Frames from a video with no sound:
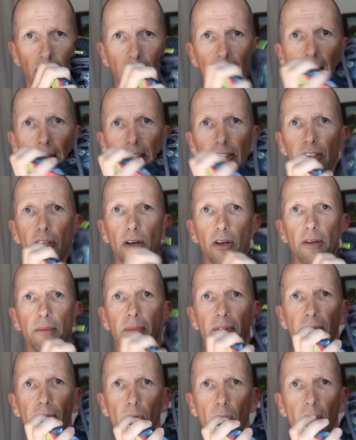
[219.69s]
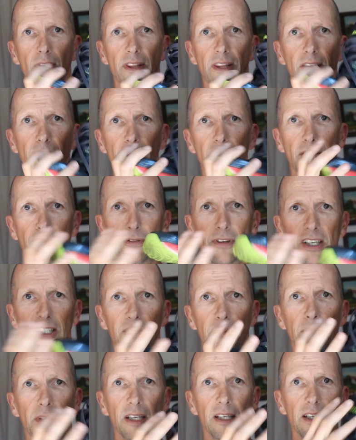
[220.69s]
As noted before, the
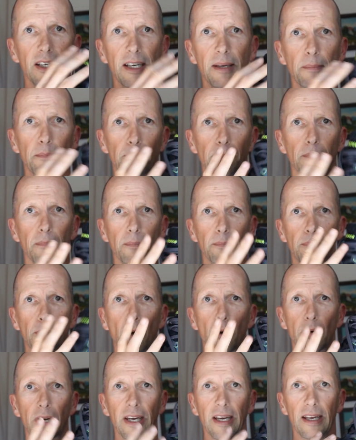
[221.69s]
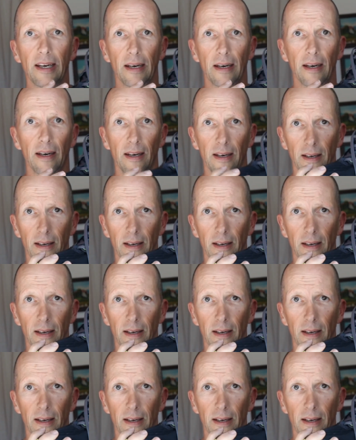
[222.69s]
flexibility broke in,